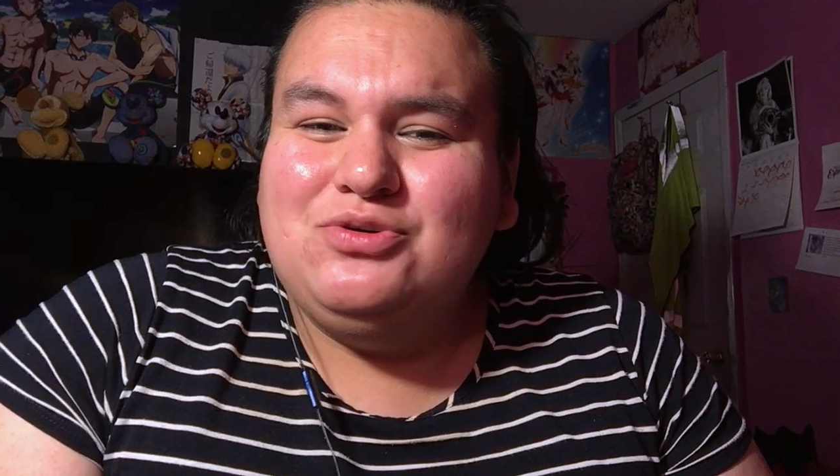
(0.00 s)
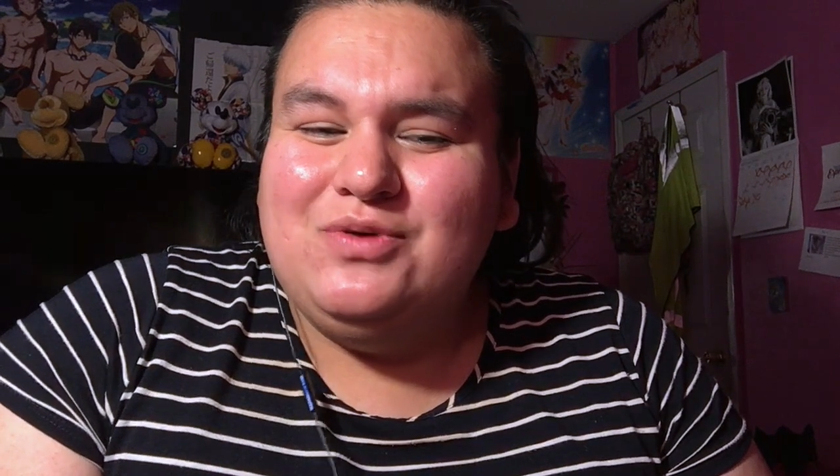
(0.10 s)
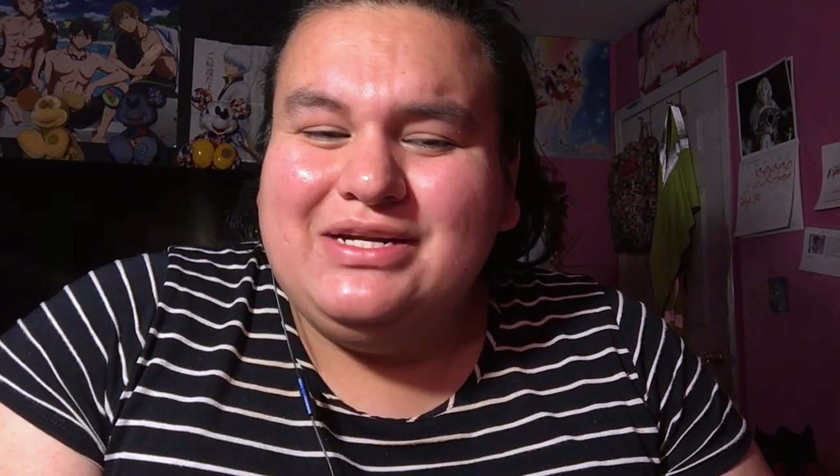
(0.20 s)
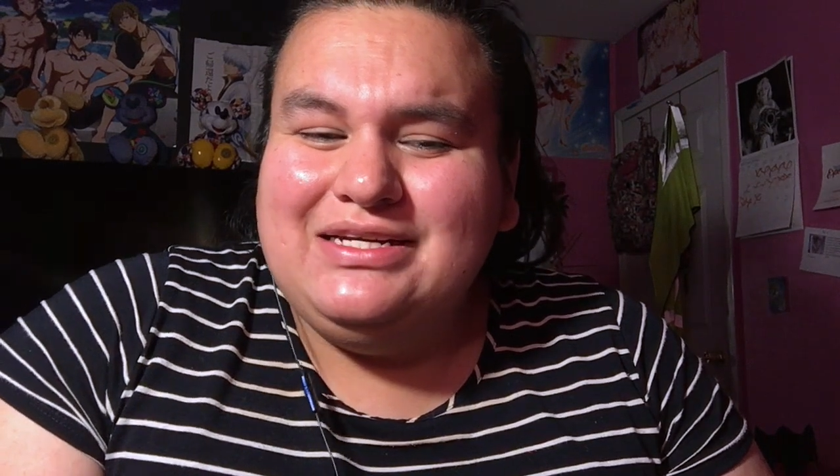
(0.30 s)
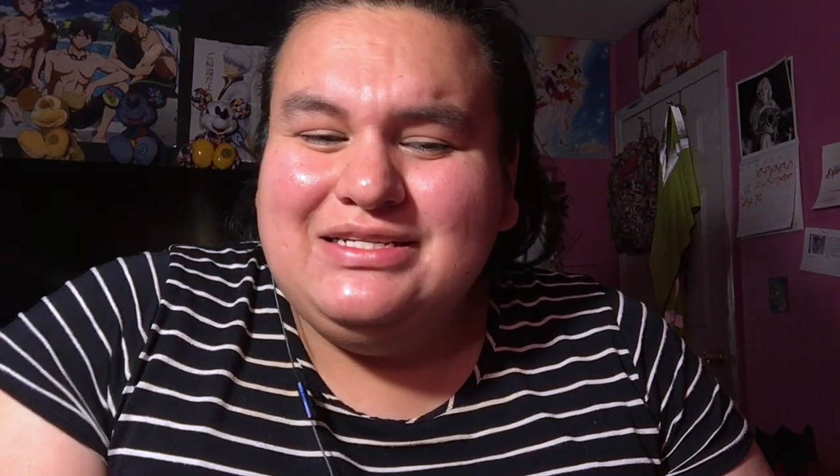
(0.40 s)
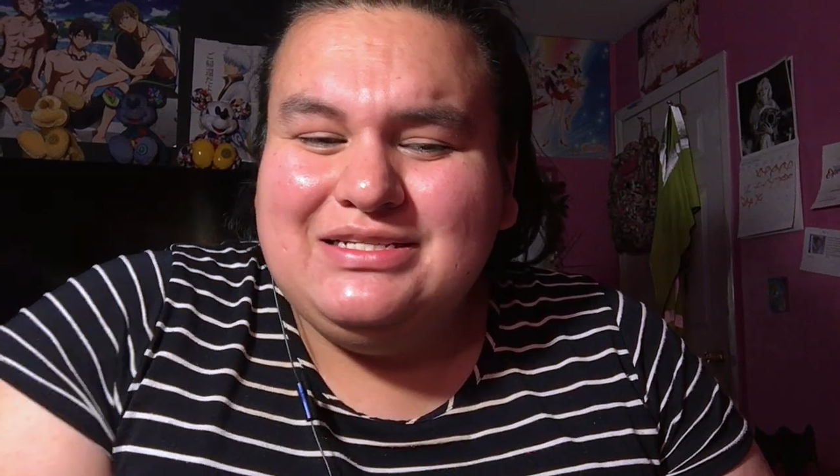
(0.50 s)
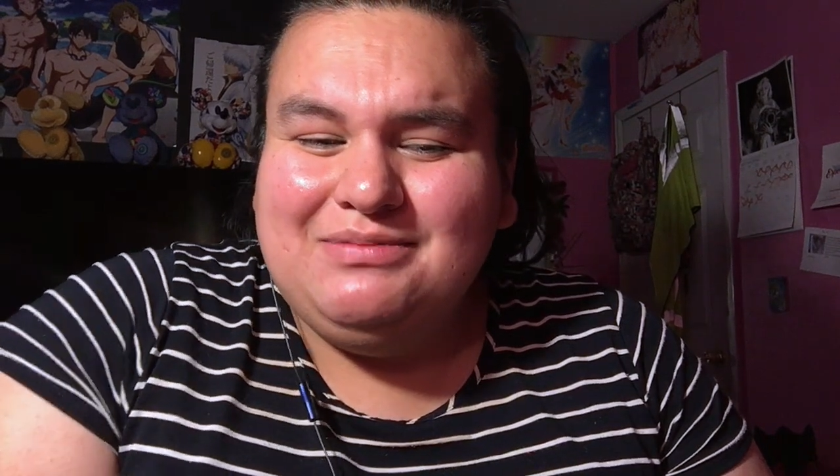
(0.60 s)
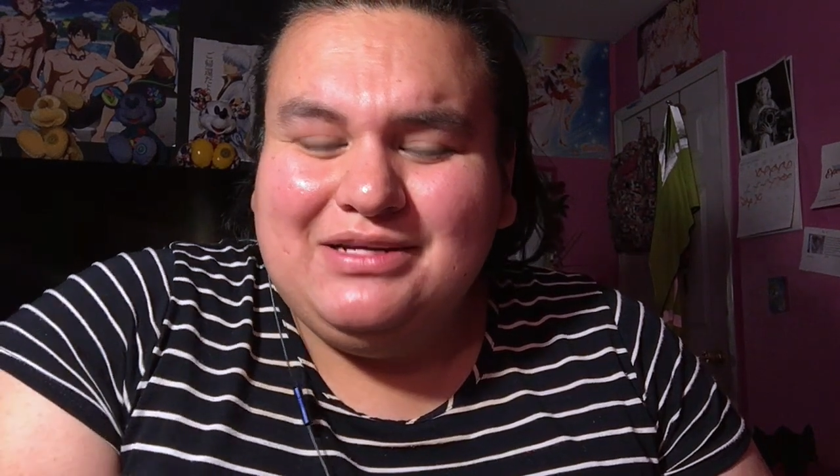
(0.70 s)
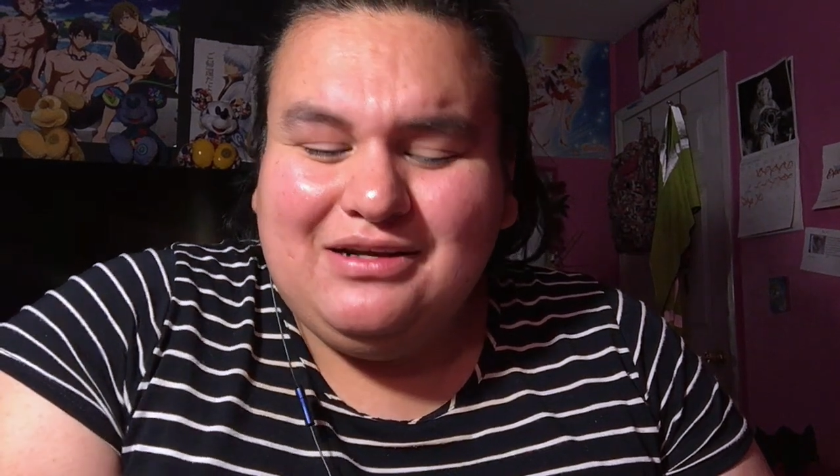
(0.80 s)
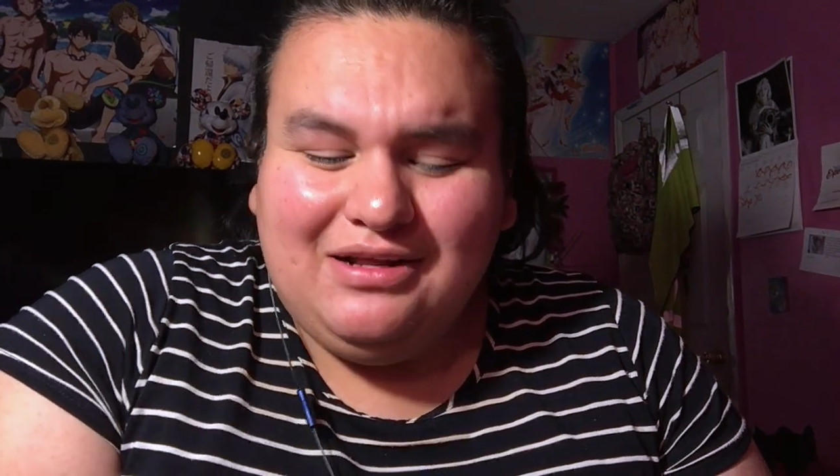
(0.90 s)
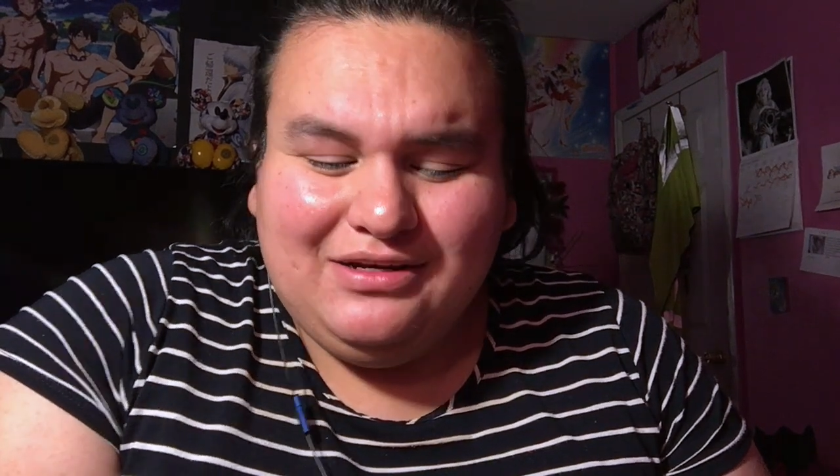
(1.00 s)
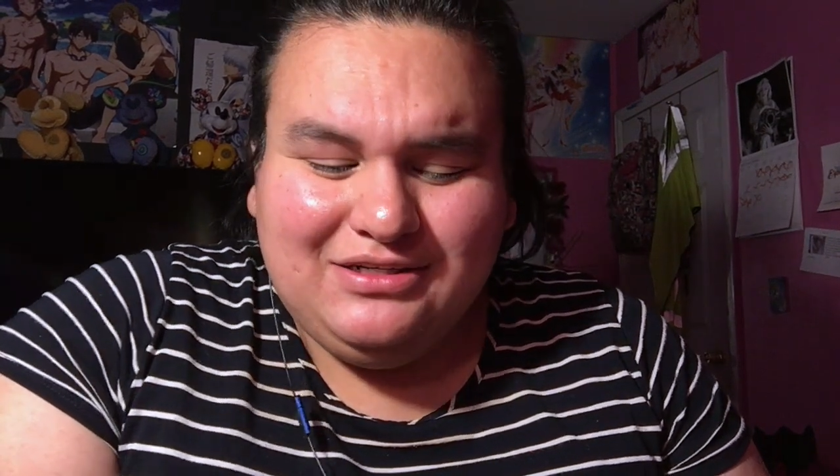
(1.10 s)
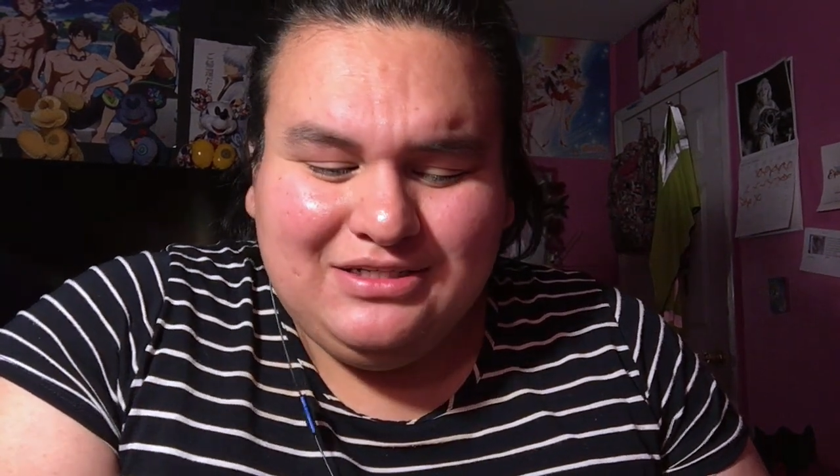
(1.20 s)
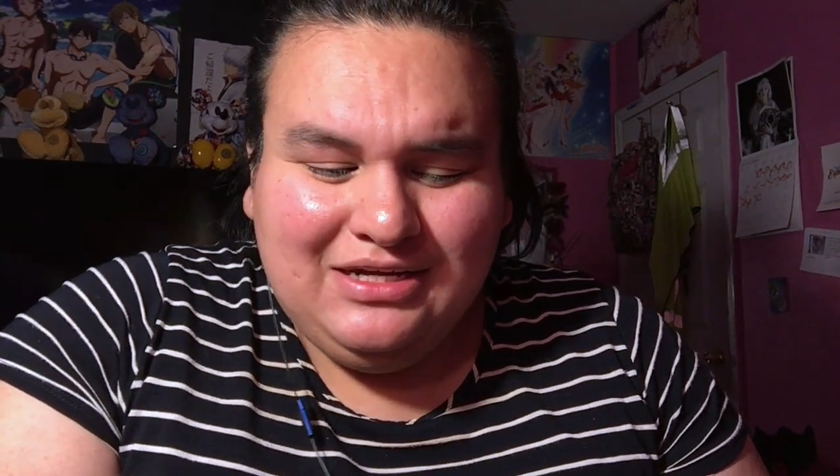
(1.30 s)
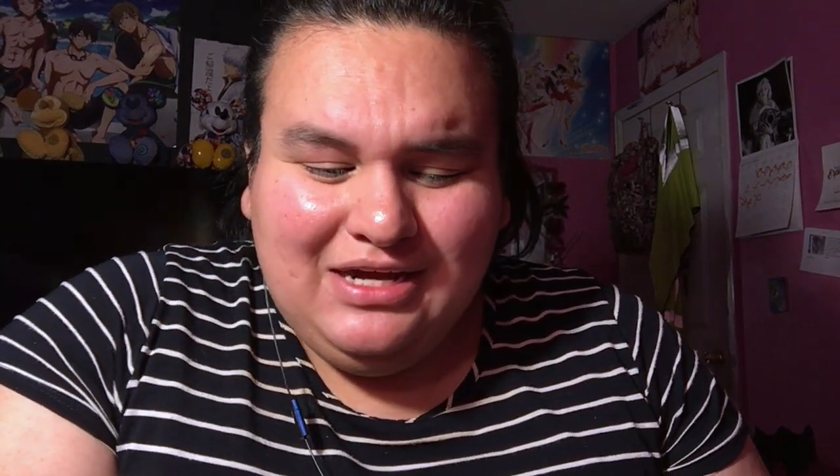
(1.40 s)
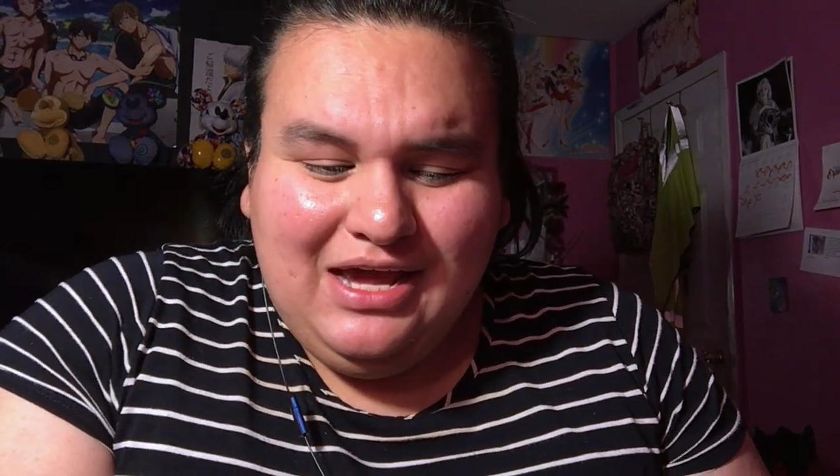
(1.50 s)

20 something dollars.